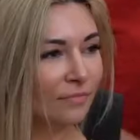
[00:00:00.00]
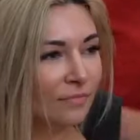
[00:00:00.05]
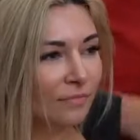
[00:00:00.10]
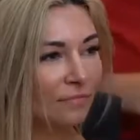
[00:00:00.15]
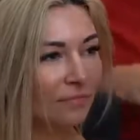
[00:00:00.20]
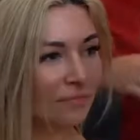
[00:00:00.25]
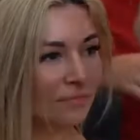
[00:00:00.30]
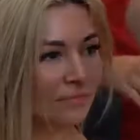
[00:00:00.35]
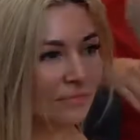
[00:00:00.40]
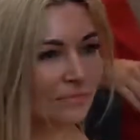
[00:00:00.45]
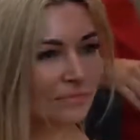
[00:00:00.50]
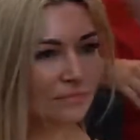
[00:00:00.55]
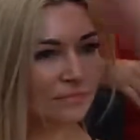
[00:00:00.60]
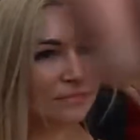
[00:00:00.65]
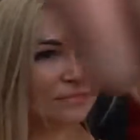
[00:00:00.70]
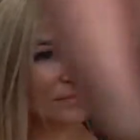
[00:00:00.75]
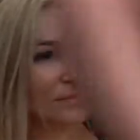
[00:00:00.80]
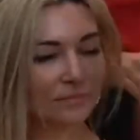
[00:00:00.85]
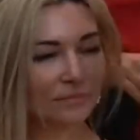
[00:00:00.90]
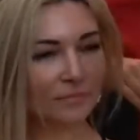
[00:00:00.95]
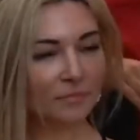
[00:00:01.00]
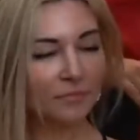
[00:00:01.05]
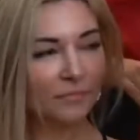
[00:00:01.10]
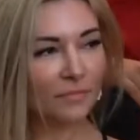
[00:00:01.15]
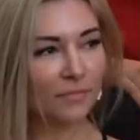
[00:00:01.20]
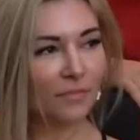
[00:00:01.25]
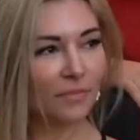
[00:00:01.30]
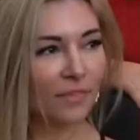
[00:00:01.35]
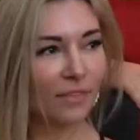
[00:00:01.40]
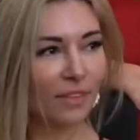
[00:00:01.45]

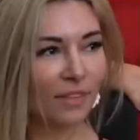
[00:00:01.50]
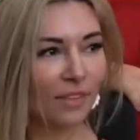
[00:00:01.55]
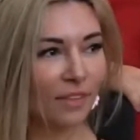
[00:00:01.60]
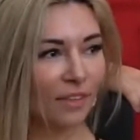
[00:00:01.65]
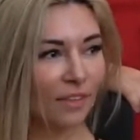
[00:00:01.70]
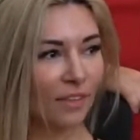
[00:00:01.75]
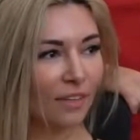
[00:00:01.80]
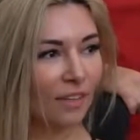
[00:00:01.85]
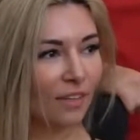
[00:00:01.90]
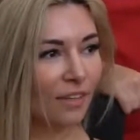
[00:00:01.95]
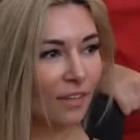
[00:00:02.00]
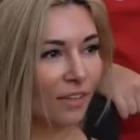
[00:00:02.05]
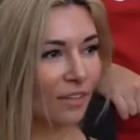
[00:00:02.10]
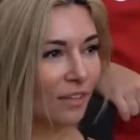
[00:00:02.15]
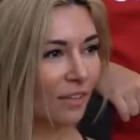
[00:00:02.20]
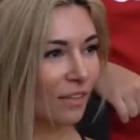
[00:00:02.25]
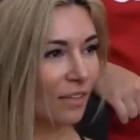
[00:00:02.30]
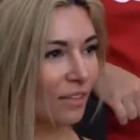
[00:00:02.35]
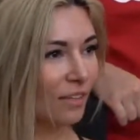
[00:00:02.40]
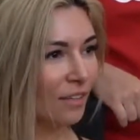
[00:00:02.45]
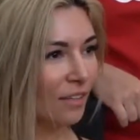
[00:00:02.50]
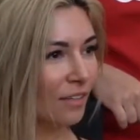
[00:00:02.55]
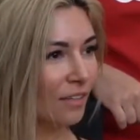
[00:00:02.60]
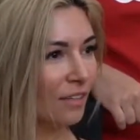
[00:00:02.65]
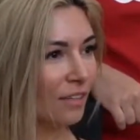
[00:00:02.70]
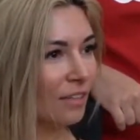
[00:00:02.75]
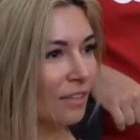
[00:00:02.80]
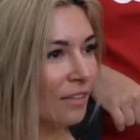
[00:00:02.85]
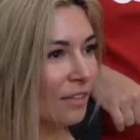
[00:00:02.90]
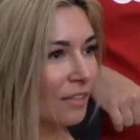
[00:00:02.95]

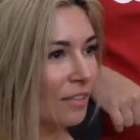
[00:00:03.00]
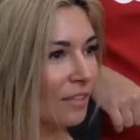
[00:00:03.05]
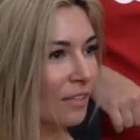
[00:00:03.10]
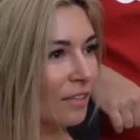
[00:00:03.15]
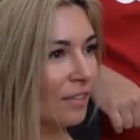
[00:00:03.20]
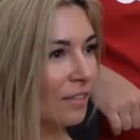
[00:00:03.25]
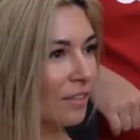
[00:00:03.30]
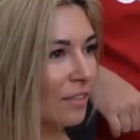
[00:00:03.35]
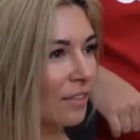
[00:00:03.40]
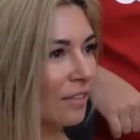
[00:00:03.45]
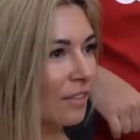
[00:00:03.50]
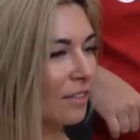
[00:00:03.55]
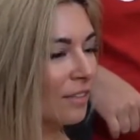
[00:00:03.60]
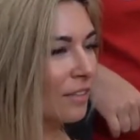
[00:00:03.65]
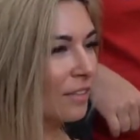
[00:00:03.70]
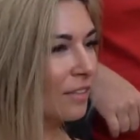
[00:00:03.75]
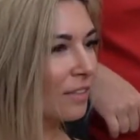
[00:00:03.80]
No words are spoken by the person on screen.